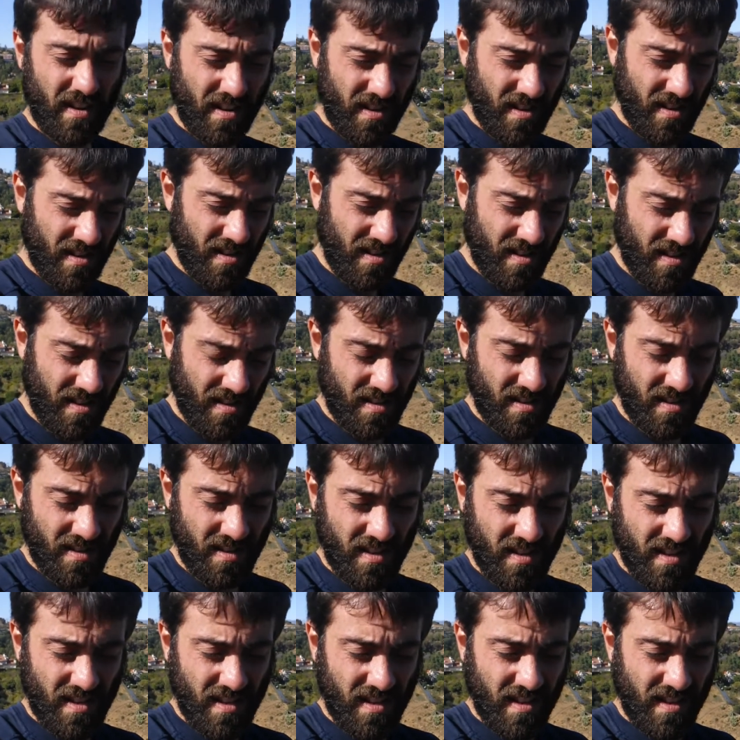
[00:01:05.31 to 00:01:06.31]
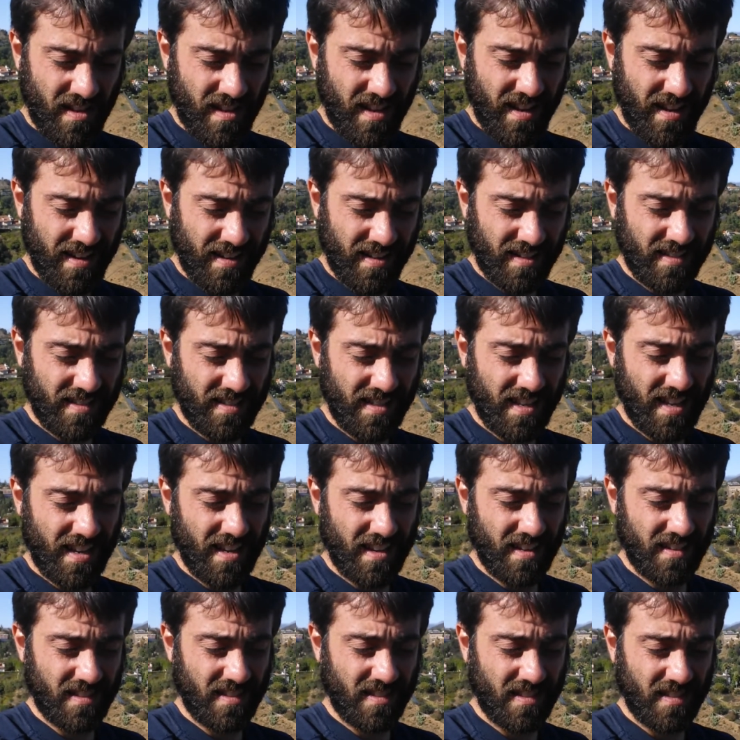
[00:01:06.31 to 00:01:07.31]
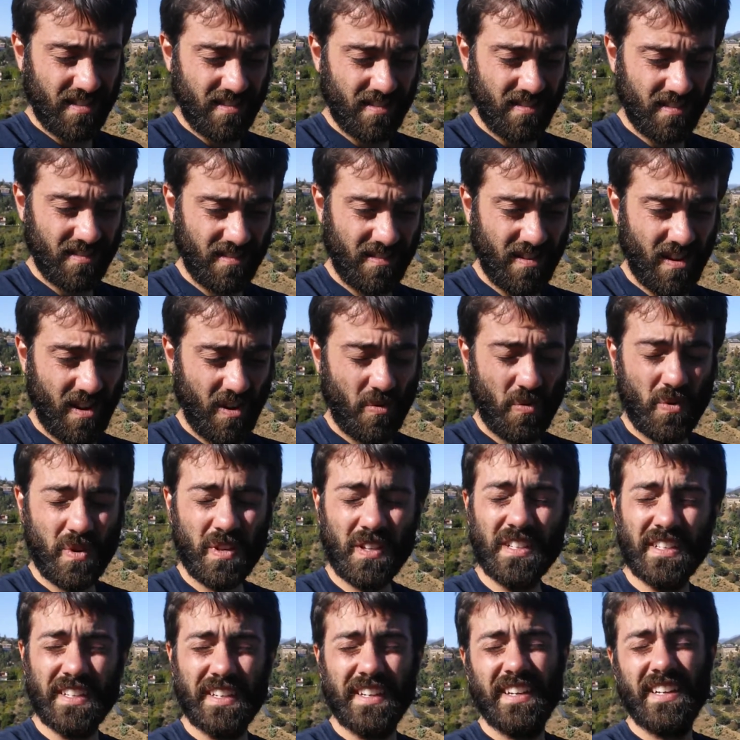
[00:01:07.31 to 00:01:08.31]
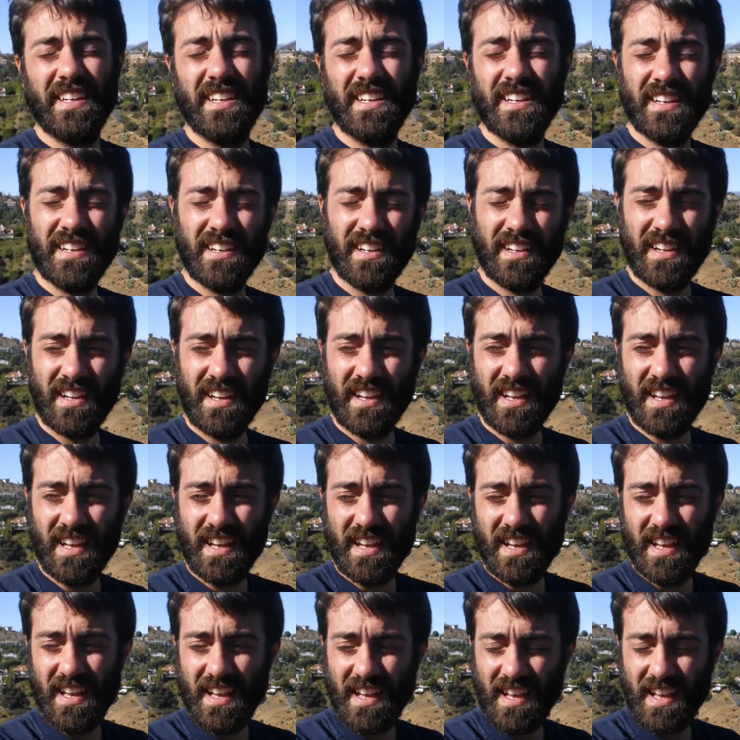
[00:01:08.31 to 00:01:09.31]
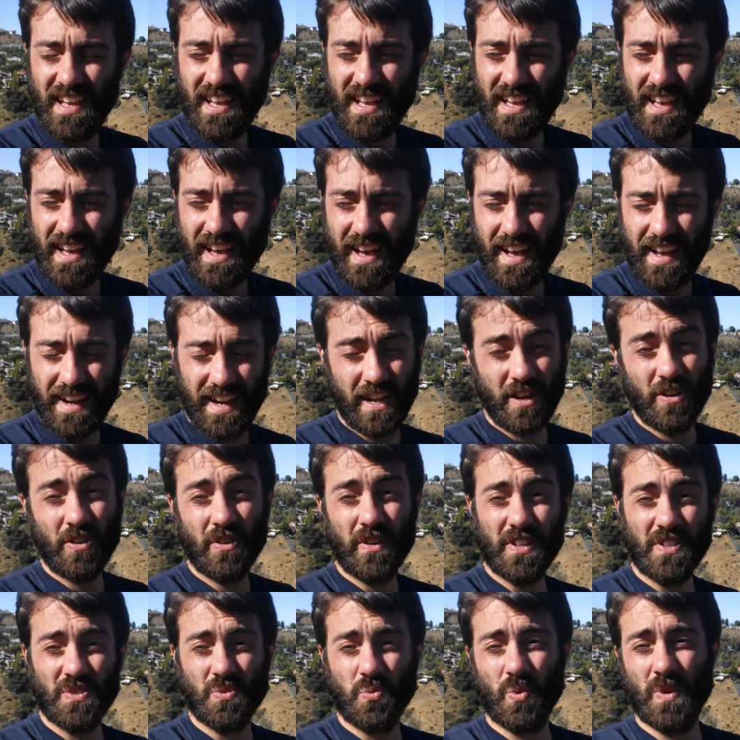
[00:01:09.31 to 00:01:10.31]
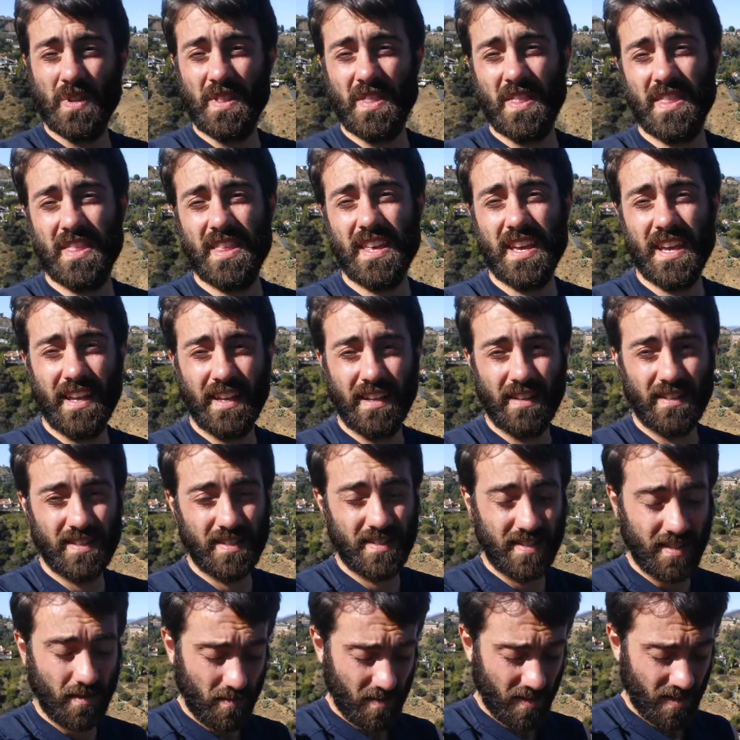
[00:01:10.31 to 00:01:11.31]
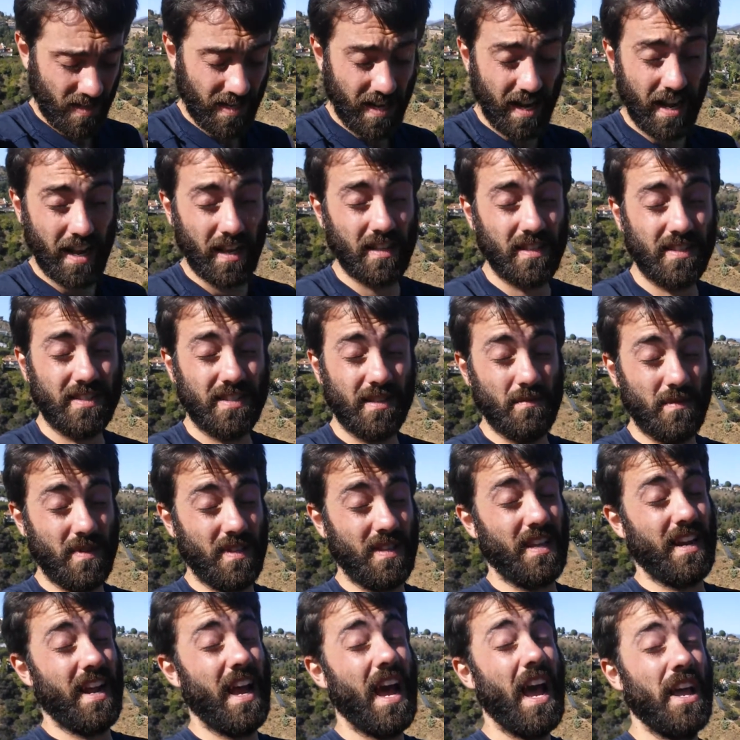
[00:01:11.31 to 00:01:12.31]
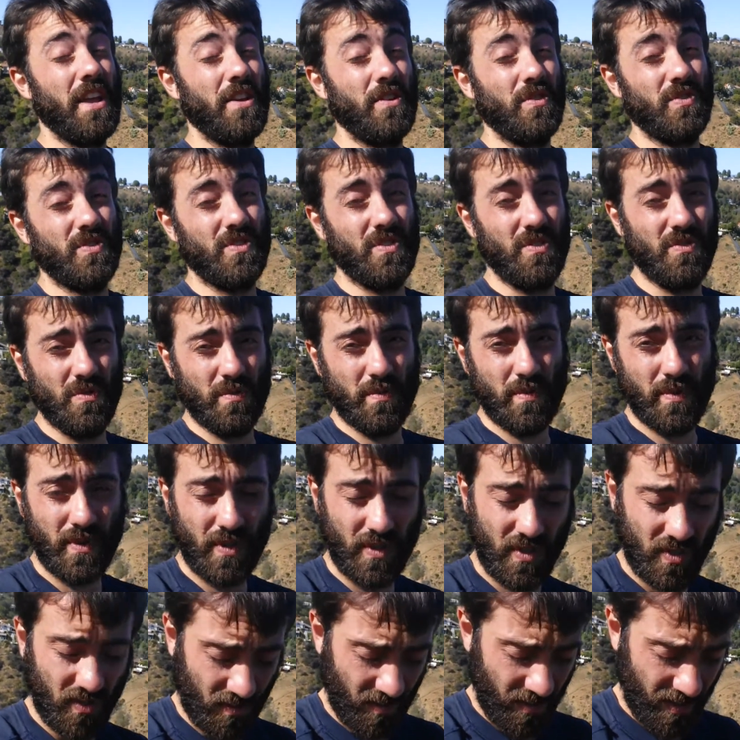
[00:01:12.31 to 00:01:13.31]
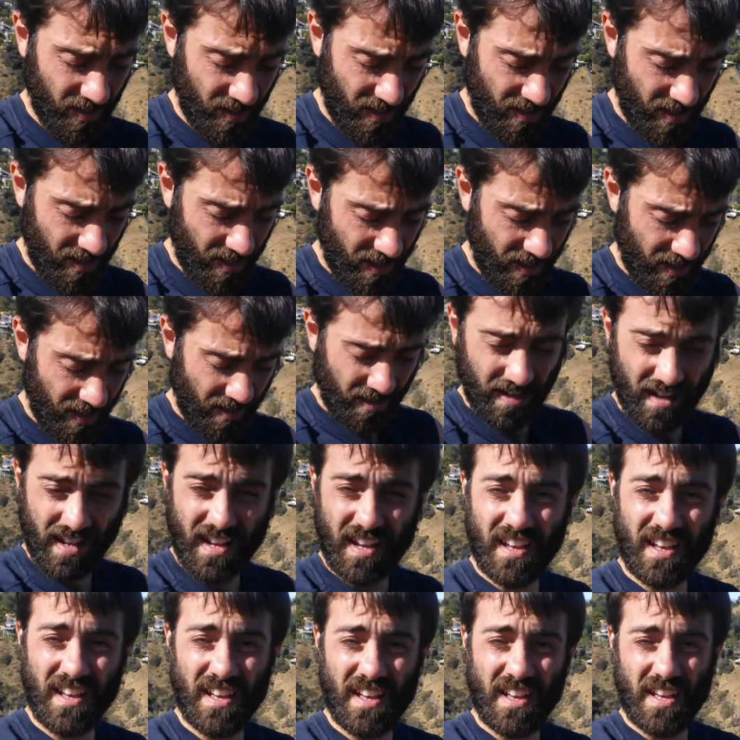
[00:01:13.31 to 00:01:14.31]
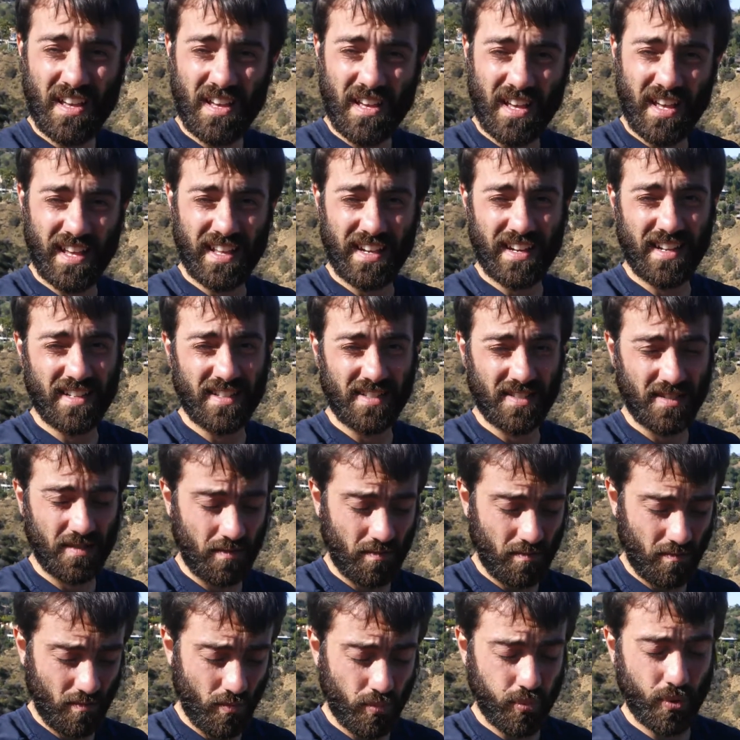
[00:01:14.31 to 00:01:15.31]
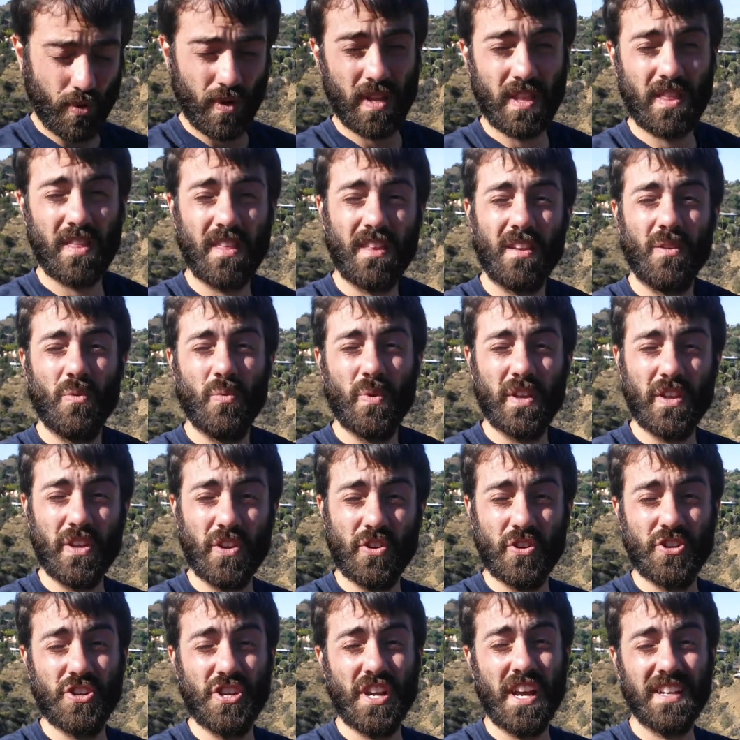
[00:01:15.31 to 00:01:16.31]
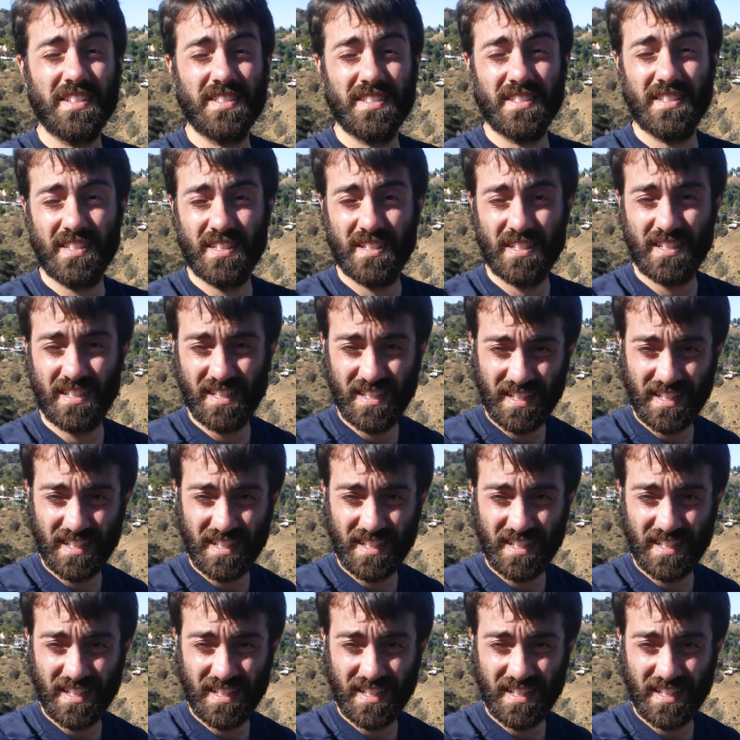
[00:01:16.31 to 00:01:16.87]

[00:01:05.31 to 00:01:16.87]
it?" And he says, "Not really." And I noticed one thing, something that I something that I used to do personally, and it is breathing with your chest,